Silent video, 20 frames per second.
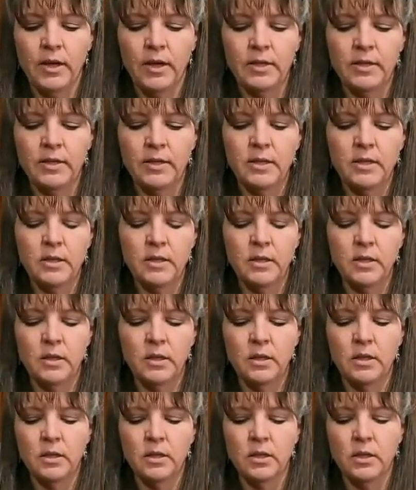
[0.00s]
it's
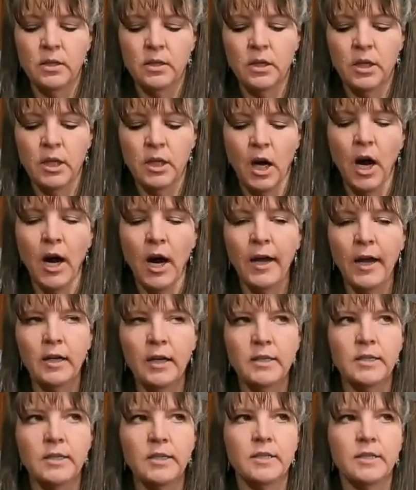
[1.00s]
got
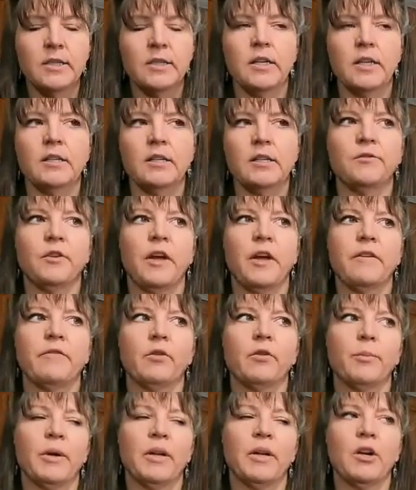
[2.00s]
a distinct
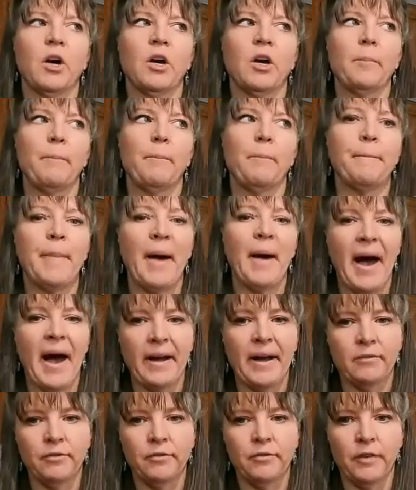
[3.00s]
flavor, but not a
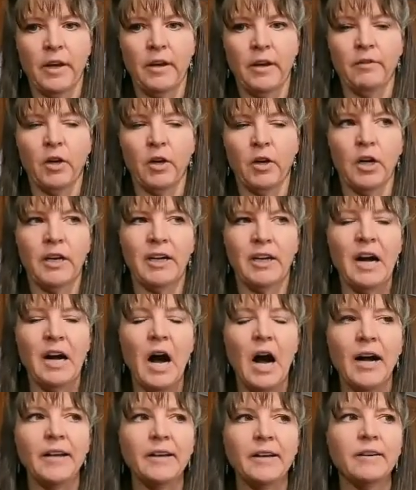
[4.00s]
bad flavor. It
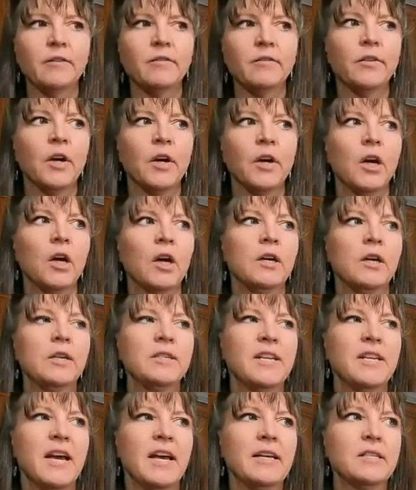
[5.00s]
kind of
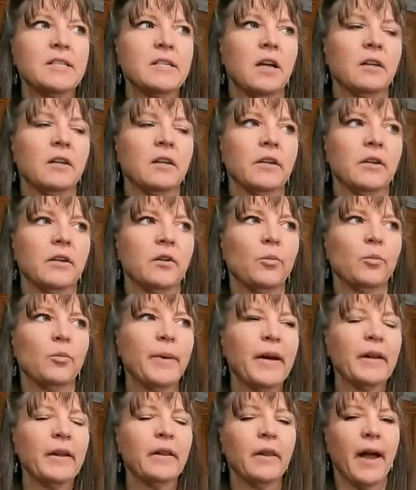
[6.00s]
tastes a little
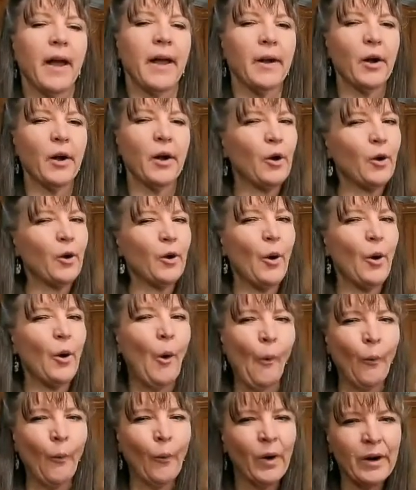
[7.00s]
bit like
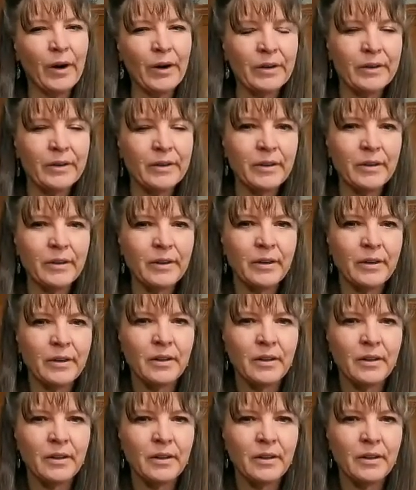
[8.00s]
corn